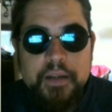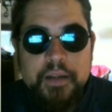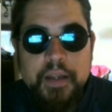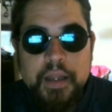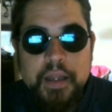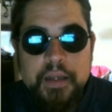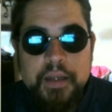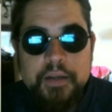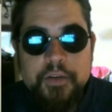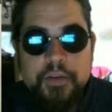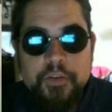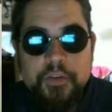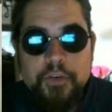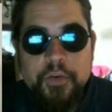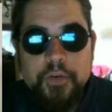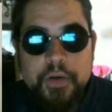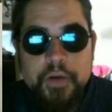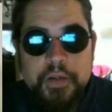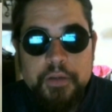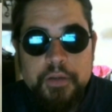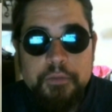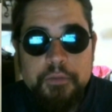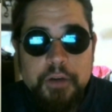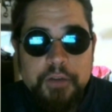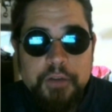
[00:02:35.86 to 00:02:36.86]
that
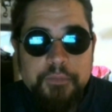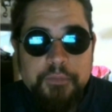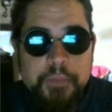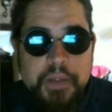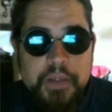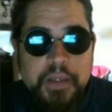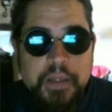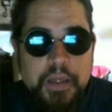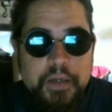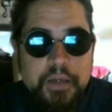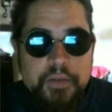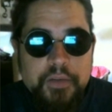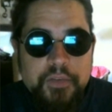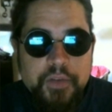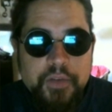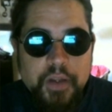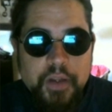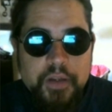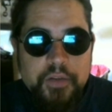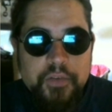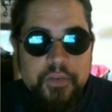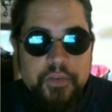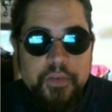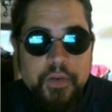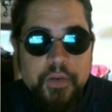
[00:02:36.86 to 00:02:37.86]
during the run of Midnight
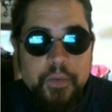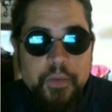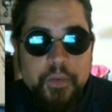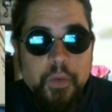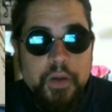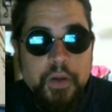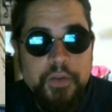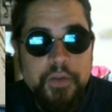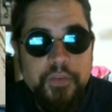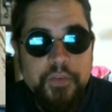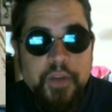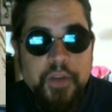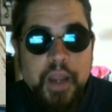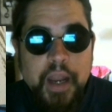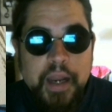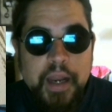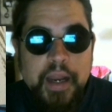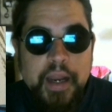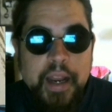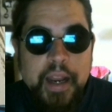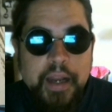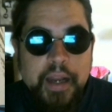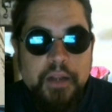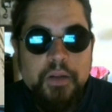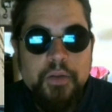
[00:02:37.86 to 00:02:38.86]
Suns there was a
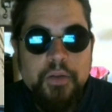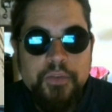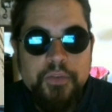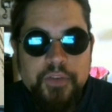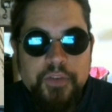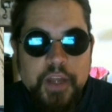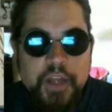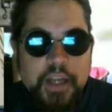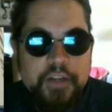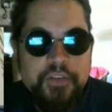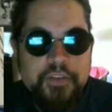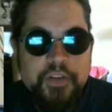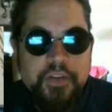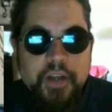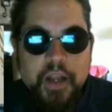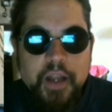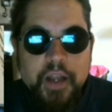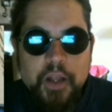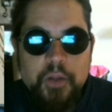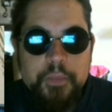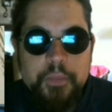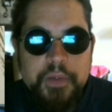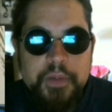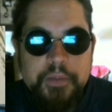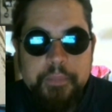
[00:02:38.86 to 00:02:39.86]
Anglo-Saxon
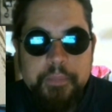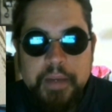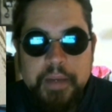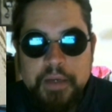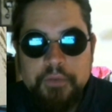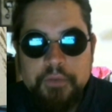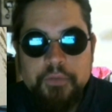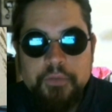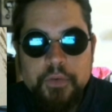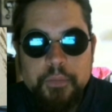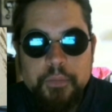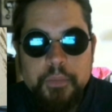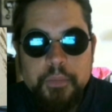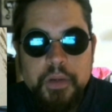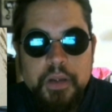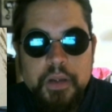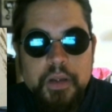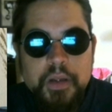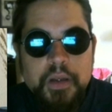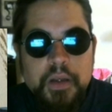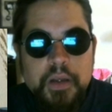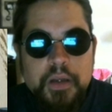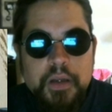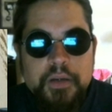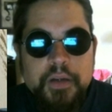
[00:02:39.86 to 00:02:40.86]
helmet made from
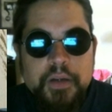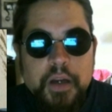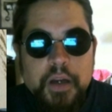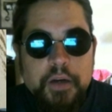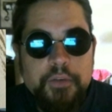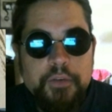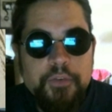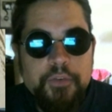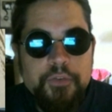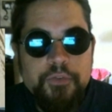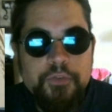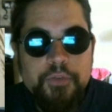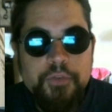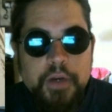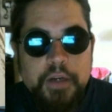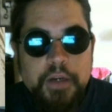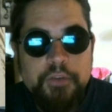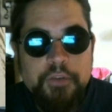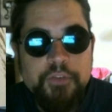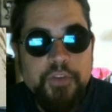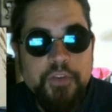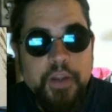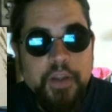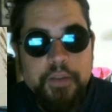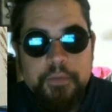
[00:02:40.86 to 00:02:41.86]
Doctor
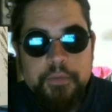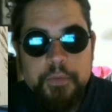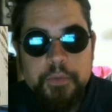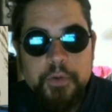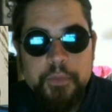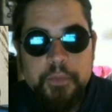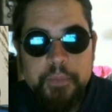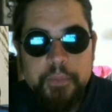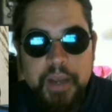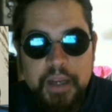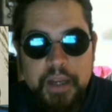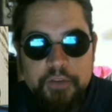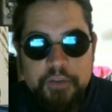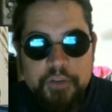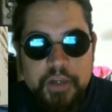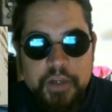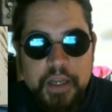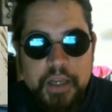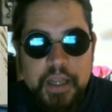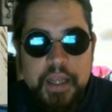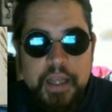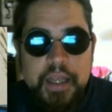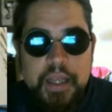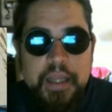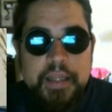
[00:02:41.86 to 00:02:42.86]
Strange's Ethereal Magic,
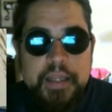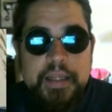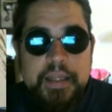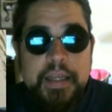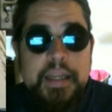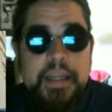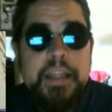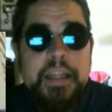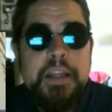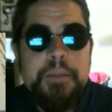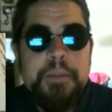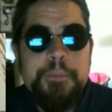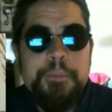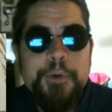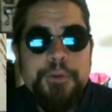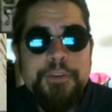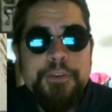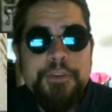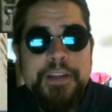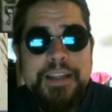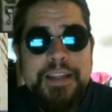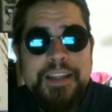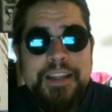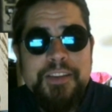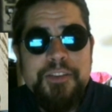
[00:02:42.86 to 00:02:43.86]
that in the
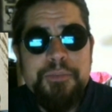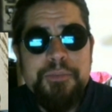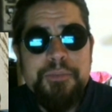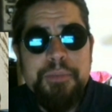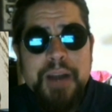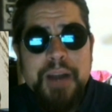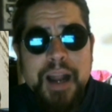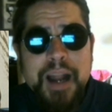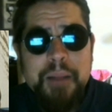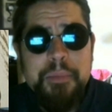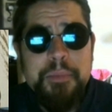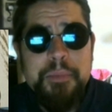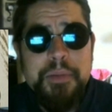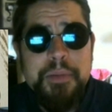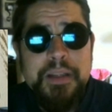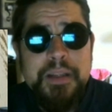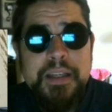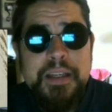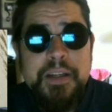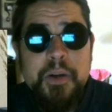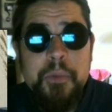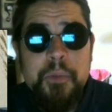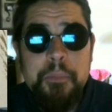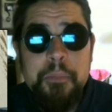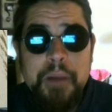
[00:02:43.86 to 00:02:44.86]
movie this is probably
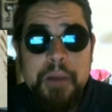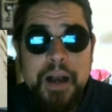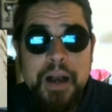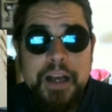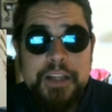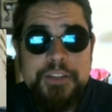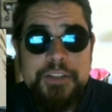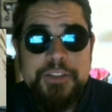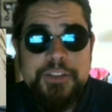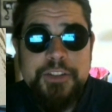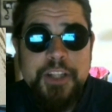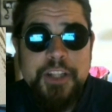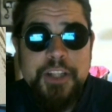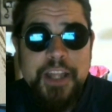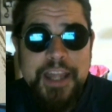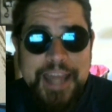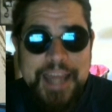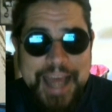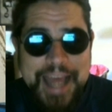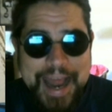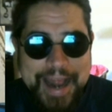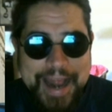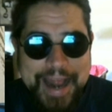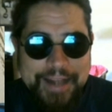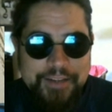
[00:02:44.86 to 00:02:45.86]
an homage to
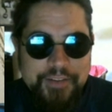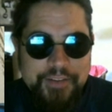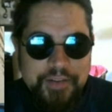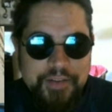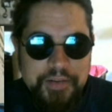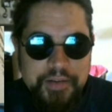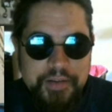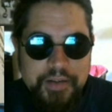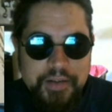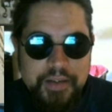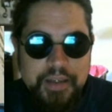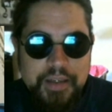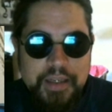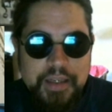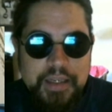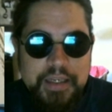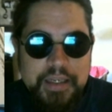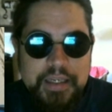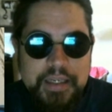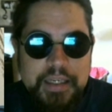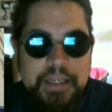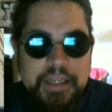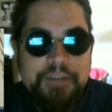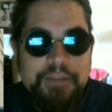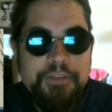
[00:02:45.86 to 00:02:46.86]
that,
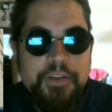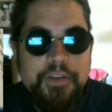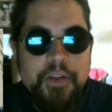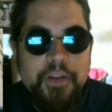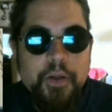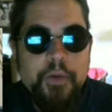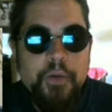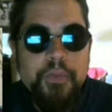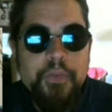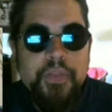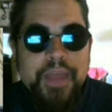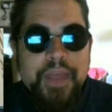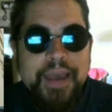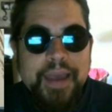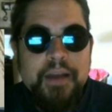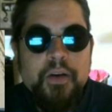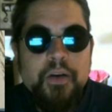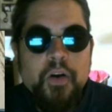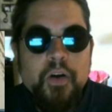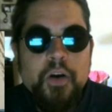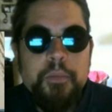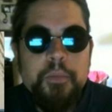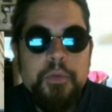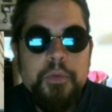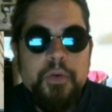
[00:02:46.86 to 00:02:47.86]
even though that
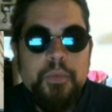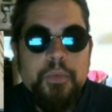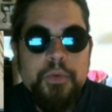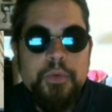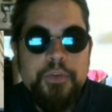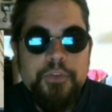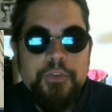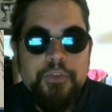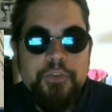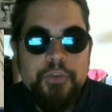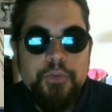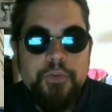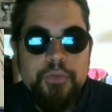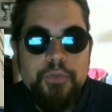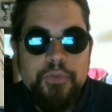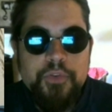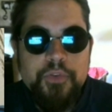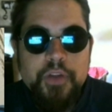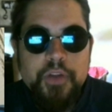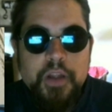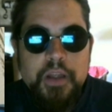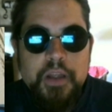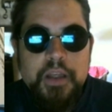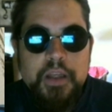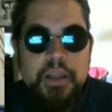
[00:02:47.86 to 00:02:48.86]
armor was
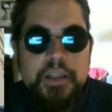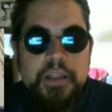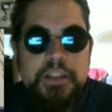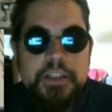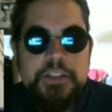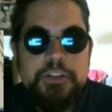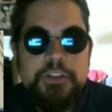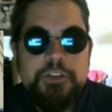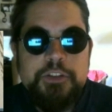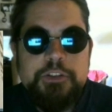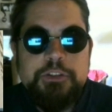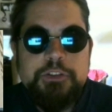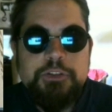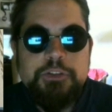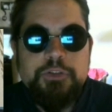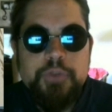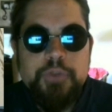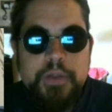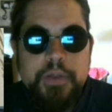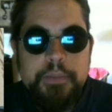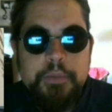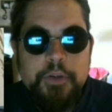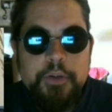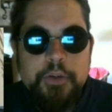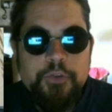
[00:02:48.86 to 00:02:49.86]
used
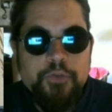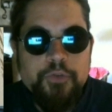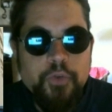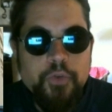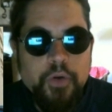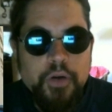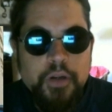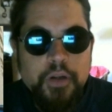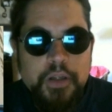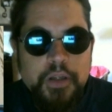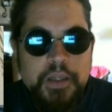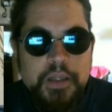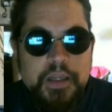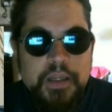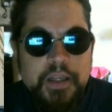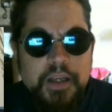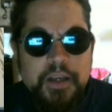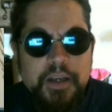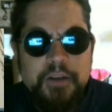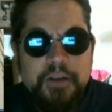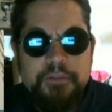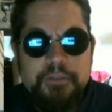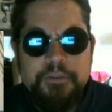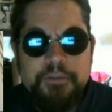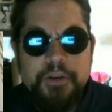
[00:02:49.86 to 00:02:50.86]
extremely shortly
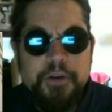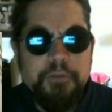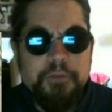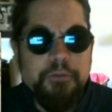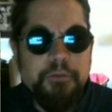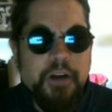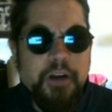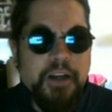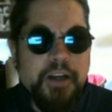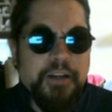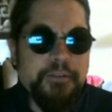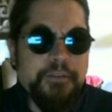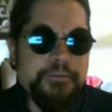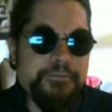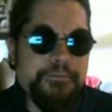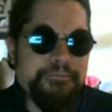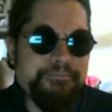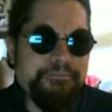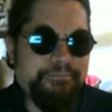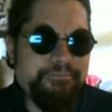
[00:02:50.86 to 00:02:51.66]
for a run of